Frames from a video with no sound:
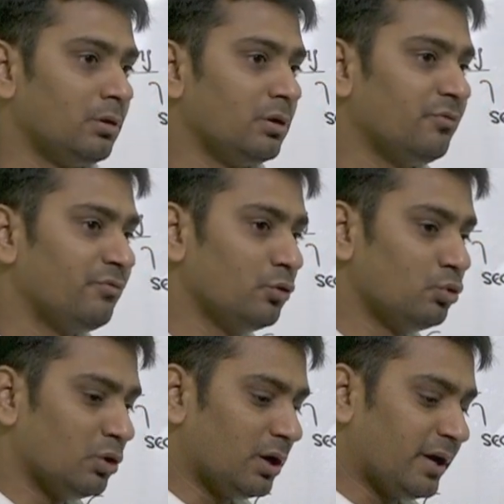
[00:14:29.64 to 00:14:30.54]
If you
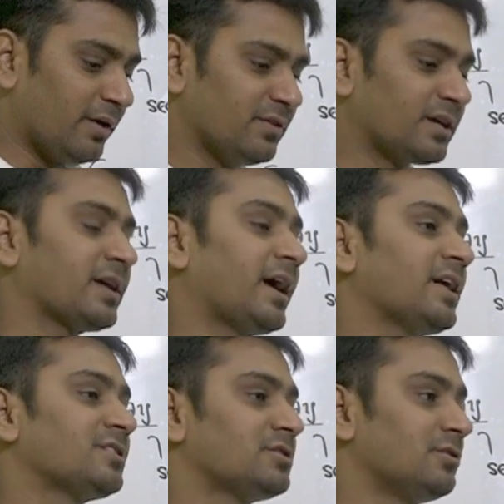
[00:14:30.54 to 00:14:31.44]
do not have the
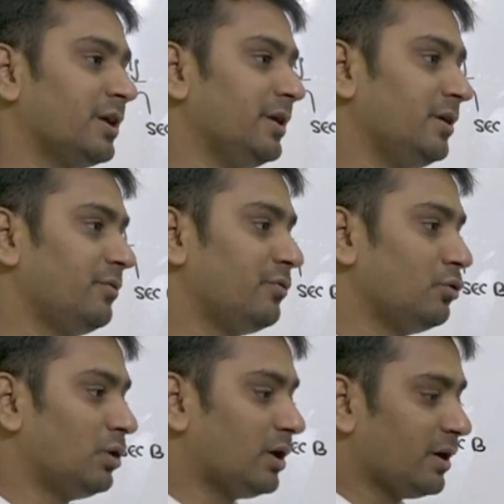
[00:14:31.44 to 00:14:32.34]
cast ready, if you
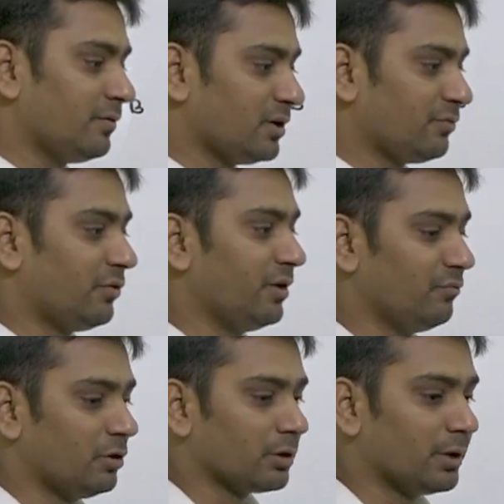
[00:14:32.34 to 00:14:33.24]
do not have that
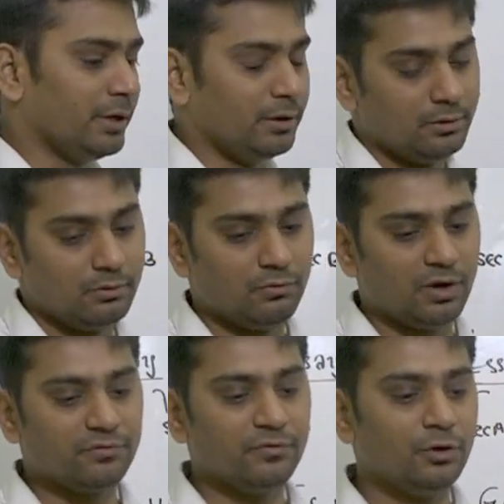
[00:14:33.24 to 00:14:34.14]
framework ready,
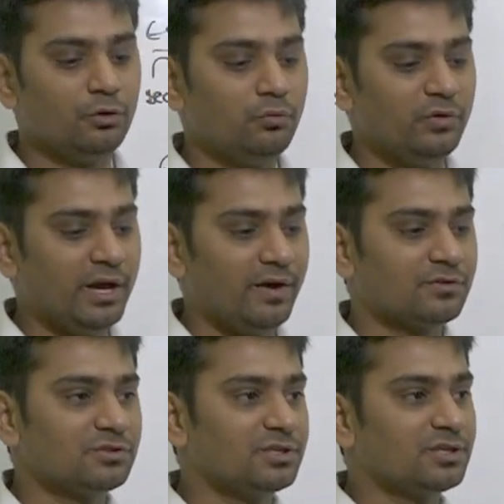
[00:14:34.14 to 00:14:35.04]
what we will do, we have
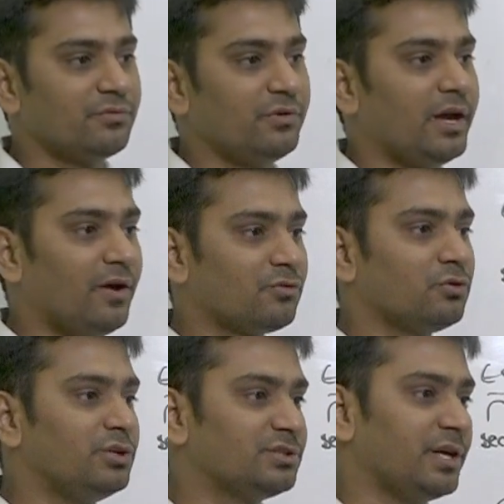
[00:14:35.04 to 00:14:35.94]
to sit and we have to
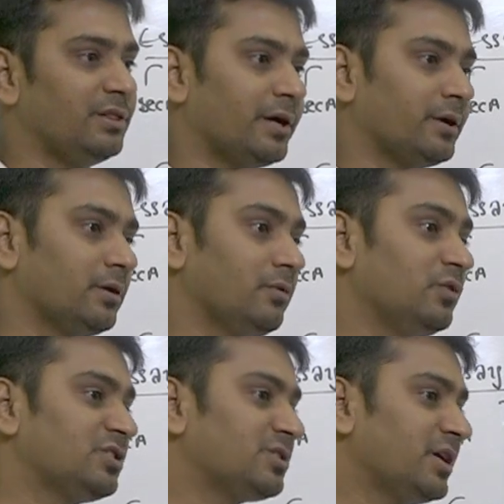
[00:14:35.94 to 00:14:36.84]
design that,
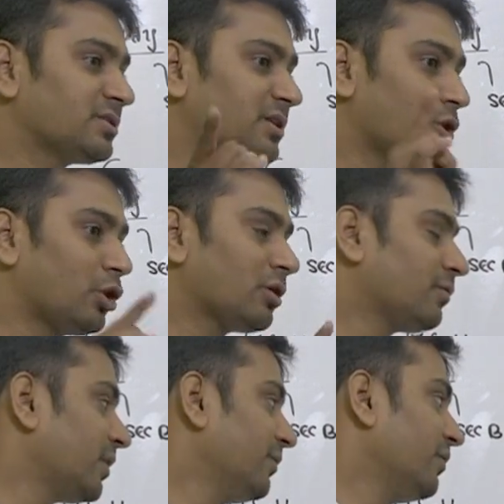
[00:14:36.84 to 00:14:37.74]
which takes a lot
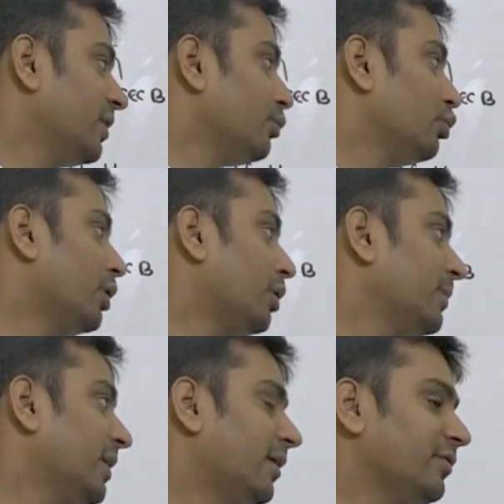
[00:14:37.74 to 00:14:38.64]
of time, where you will not
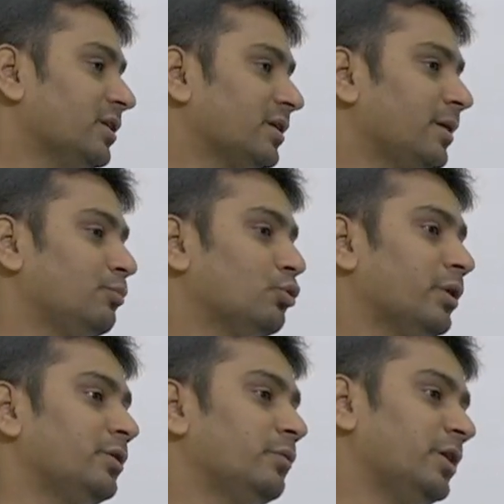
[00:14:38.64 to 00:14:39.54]
be having the time to
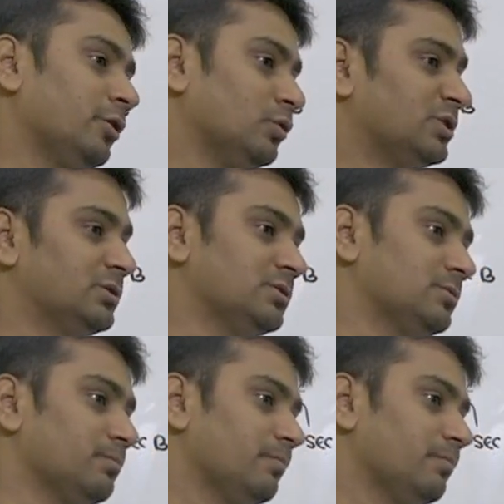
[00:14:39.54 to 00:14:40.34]
write 20 questions.